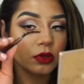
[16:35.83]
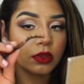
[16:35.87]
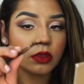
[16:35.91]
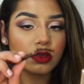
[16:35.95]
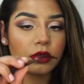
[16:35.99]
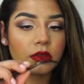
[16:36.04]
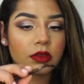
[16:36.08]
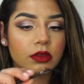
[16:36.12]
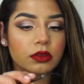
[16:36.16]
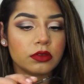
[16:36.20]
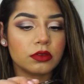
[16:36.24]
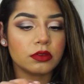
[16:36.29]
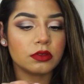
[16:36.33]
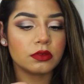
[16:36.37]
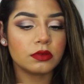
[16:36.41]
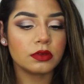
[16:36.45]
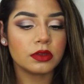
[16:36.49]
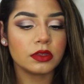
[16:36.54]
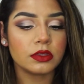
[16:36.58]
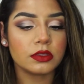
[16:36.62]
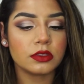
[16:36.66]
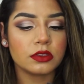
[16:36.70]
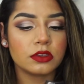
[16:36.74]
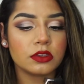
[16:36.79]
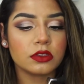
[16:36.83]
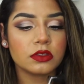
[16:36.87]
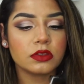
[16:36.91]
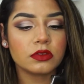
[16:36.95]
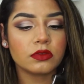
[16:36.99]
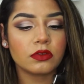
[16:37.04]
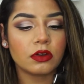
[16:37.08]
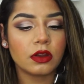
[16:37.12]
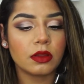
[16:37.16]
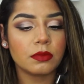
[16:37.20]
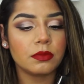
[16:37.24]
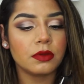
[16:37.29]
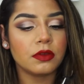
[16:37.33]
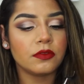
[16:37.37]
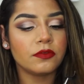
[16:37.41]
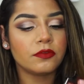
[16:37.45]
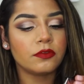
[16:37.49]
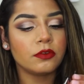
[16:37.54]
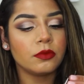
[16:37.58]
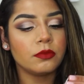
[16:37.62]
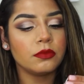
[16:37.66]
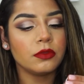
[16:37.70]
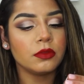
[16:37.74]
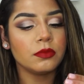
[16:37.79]
you're gonna do is just grab it
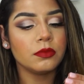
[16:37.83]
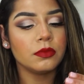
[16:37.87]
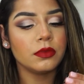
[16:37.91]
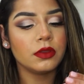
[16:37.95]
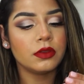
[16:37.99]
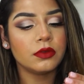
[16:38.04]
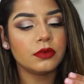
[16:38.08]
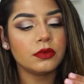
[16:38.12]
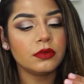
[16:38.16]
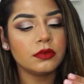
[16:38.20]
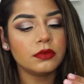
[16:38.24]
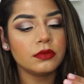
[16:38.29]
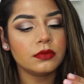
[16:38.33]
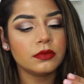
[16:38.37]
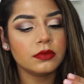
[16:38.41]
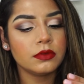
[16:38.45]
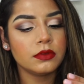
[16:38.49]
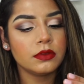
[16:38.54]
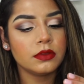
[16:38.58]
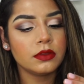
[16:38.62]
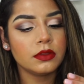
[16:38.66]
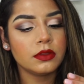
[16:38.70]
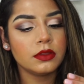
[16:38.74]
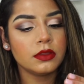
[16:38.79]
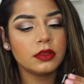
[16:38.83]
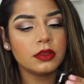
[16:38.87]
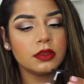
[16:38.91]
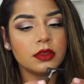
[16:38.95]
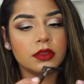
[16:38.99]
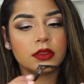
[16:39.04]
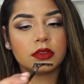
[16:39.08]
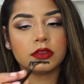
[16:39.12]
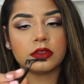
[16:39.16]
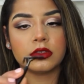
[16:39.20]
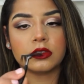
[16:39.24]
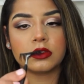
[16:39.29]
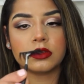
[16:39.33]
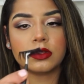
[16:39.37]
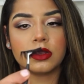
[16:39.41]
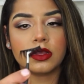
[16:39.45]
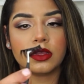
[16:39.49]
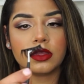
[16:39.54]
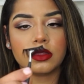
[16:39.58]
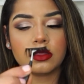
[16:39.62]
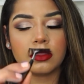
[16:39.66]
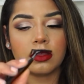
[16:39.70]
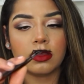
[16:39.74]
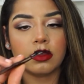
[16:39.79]
from the middle, just
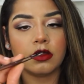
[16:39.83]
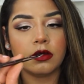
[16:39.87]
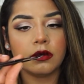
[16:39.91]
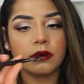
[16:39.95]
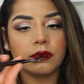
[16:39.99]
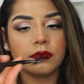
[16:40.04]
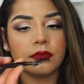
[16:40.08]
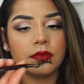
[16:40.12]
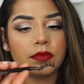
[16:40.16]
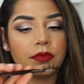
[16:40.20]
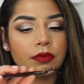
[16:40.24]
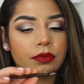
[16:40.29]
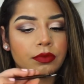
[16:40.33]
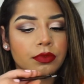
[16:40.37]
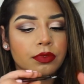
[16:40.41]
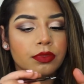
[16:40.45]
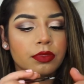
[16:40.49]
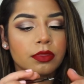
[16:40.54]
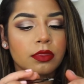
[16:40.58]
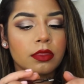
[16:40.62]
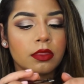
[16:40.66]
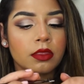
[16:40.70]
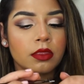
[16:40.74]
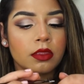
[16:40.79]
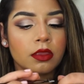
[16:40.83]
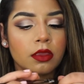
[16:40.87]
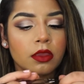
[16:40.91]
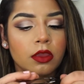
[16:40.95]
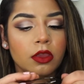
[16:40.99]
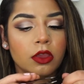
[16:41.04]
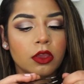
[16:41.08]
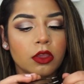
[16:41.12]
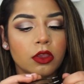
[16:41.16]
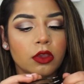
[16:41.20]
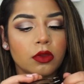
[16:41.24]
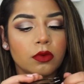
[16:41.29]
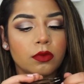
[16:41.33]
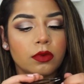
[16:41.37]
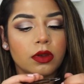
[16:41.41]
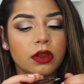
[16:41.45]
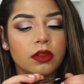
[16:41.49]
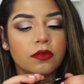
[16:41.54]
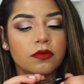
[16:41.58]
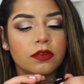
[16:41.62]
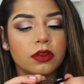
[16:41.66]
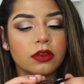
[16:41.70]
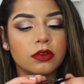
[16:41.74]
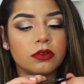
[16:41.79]
like that. You already
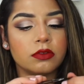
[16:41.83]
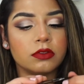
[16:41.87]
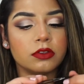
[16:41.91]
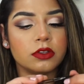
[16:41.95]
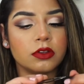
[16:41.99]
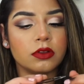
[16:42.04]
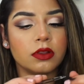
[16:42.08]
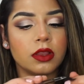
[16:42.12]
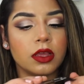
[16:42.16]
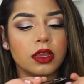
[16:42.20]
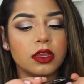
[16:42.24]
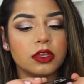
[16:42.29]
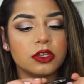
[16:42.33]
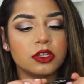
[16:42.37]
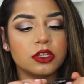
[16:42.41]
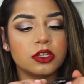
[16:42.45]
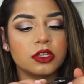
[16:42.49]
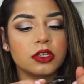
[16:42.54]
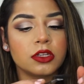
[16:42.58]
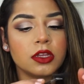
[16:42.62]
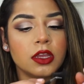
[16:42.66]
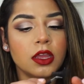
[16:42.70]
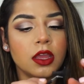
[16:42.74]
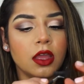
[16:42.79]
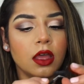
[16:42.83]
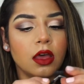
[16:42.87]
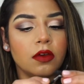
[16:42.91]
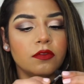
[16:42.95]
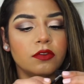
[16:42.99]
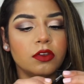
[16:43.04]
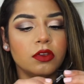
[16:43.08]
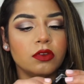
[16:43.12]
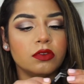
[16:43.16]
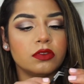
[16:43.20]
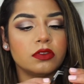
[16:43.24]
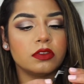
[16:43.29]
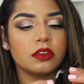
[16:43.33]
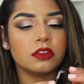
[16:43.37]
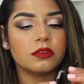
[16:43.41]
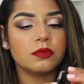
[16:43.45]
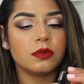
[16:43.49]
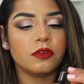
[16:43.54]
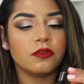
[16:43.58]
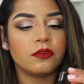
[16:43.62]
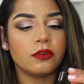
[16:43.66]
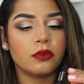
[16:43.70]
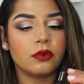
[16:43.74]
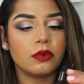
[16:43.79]
wiggled your lash. I've used this
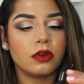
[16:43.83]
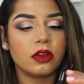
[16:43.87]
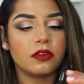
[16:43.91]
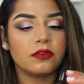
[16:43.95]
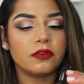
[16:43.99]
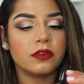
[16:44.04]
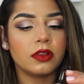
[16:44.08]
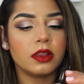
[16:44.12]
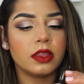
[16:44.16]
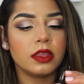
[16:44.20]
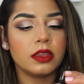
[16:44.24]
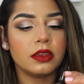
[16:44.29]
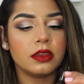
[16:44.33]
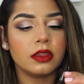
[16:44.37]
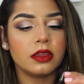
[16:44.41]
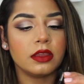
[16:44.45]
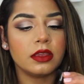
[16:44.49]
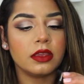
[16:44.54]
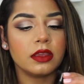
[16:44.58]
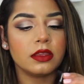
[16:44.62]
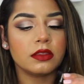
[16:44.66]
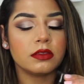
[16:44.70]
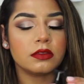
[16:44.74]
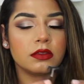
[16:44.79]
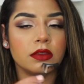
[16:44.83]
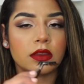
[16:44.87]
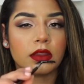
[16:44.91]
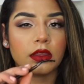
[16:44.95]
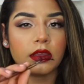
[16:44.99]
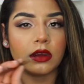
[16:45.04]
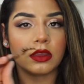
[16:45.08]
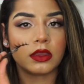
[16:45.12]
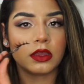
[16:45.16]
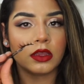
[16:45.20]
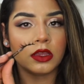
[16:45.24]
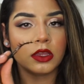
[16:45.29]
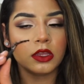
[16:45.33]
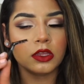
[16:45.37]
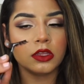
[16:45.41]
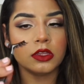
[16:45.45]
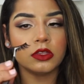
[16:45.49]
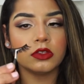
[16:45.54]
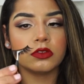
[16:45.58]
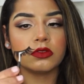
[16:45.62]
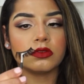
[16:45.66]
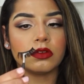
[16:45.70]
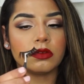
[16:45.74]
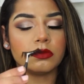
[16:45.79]
before, I've cleaned it yesterday,
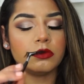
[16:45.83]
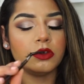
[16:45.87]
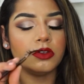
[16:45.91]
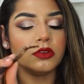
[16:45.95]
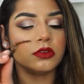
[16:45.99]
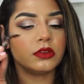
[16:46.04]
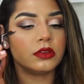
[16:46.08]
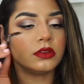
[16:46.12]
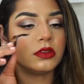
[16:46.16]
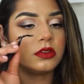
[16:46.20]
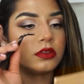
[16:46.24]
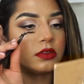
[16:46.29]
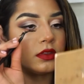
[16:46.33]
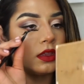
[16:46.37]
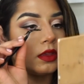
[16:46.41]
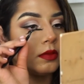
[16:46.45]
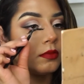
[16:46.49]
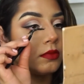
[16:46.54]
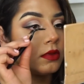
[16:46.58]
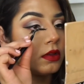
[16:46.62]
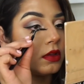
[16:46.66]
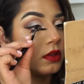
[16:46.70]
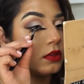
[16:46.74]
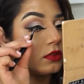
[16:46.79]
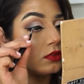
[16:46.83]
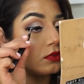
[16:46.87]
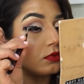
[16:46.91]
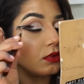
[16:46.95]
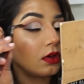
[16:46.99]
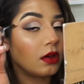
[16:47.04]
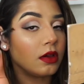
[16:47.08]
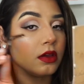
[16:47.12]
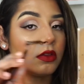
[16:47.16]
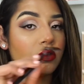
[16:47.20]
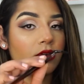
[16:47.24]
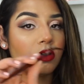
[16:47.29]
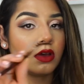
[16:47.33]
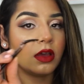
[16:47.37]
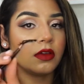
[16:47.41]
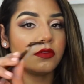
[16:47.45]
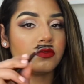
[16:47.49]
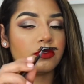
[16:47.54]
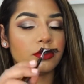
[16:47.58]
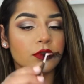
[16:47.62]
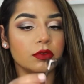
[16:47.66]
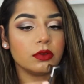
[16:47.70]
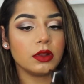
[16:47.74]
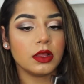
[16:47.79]
so I'm using the same, so I don't
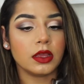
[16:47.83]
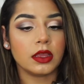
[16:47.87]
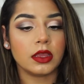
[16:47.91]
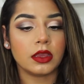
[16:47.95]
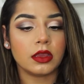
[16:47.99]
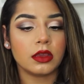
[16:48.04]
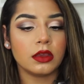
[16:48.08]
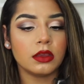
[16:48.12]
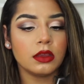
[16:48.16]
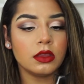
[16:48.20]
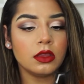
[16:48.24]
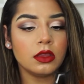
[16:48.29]
have to like